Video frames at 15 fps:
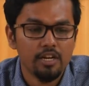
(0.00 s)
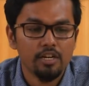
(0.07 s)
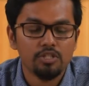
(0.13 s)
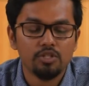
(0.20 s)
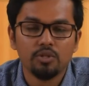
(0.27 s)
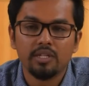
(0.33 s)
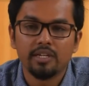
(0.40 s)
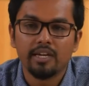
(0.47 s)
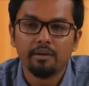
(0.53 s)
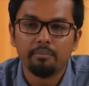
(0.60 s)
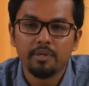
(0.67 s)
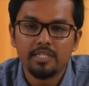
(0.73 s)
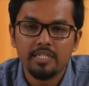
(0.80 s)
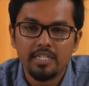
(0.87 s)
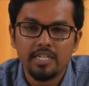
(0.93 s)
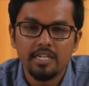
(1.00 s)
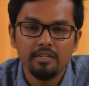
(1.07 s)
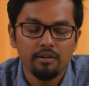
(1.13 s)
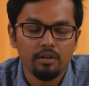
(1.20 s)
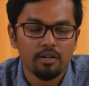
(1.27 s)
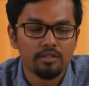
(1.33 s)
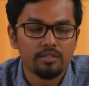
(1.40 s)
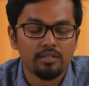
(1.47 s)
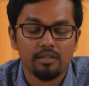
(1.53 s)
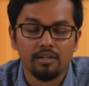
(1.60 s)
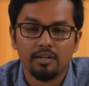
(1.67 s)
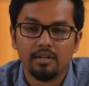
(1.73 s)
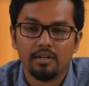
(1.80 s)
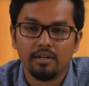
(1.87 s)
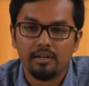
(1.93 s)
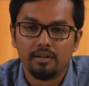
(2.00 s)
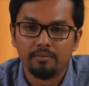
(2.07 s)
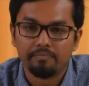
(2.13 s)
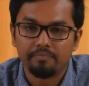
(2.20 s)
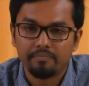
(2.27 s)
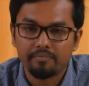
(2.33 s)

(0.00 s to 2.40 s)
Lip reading: So the capacity to